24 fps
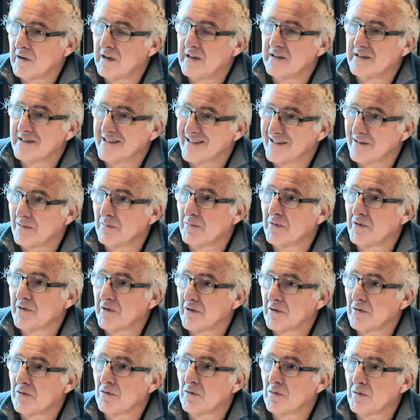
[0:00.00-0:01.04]
and deal with it
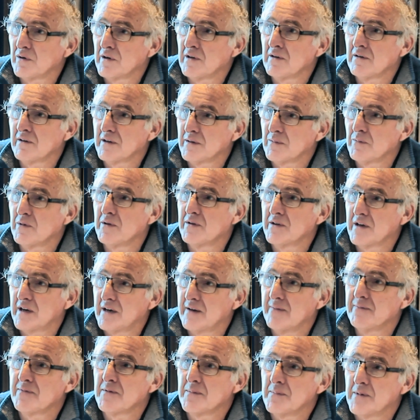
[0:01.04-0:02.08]
accordingly when that
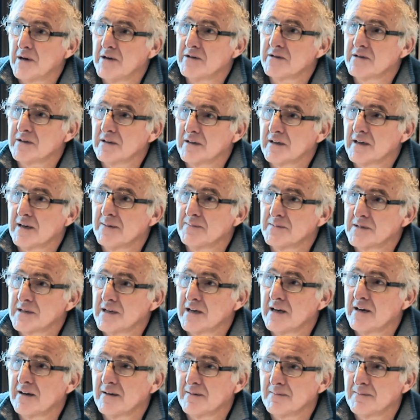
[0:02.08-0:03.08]
information comes out.